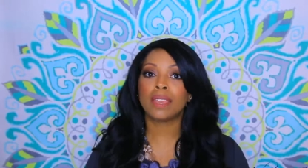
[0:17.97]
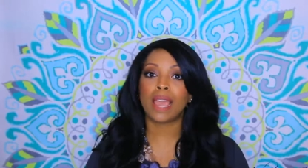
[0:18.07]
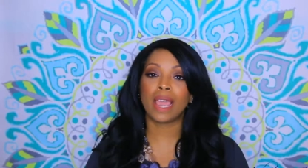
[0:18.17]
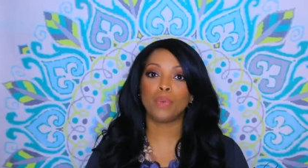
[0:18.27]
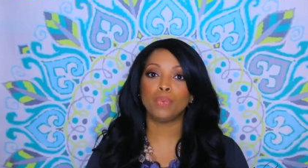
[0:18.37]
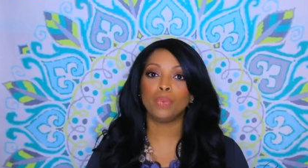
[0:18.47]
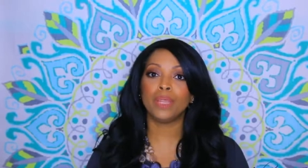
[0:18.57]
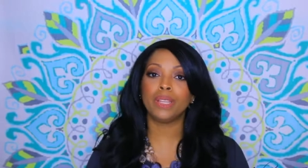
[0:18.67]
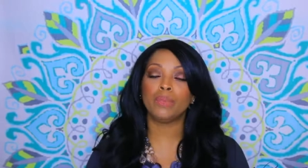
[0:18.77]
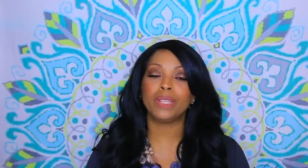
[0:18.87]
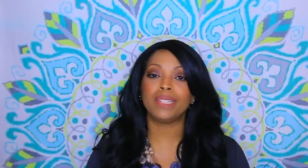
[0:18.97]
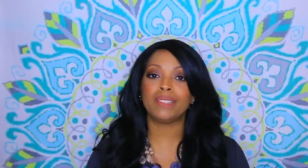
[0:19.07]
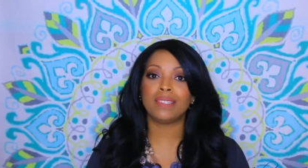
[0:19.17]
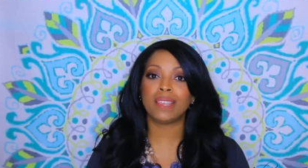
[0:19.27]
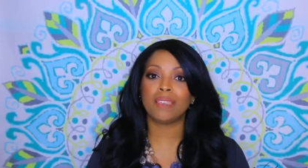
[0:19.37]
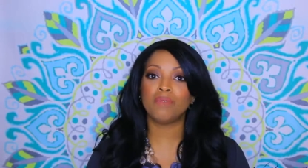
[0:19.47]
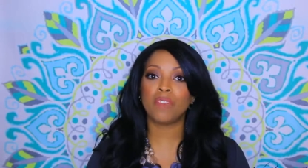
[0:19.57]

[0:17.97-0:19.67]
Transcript: I got really, really sick in